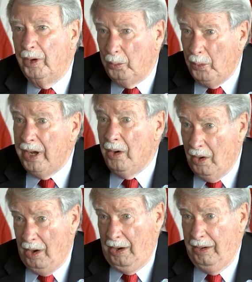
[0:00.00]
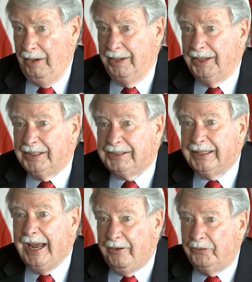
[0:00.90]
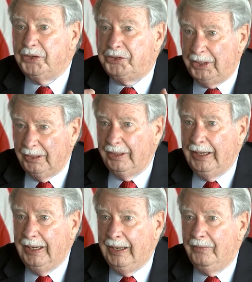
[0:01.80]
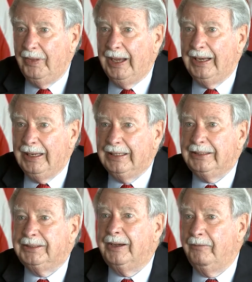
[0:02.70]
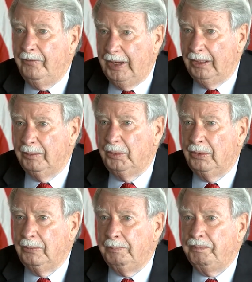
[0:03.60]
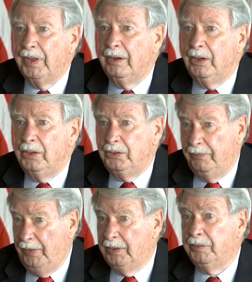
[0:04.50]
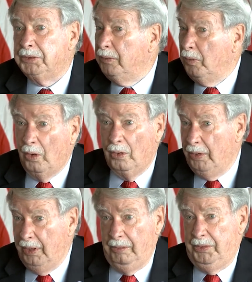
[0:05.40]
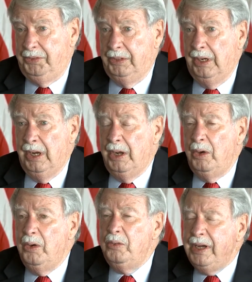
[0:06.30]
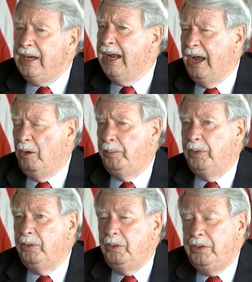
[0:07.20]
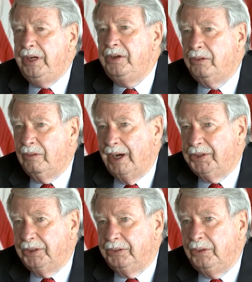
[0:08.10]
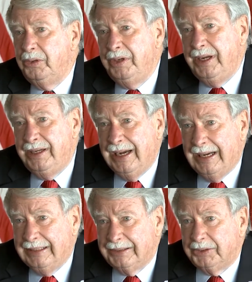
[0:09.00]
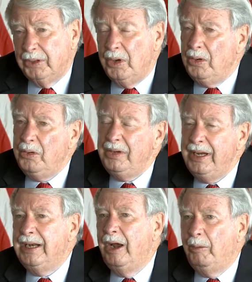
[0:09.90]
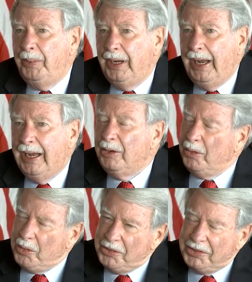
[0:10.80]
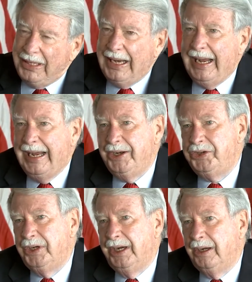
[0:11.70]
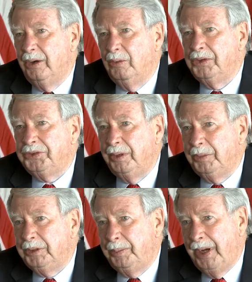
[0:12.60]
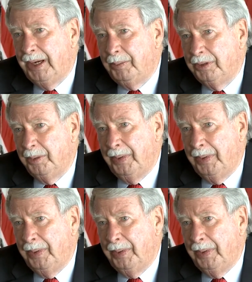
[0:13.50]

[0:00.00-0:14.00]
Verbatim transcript: what we are, a facility that is available to veterans of all eras who need help, who need direction, who need guidance, who need a helping hand, who just need a handshake or someone to pat them on the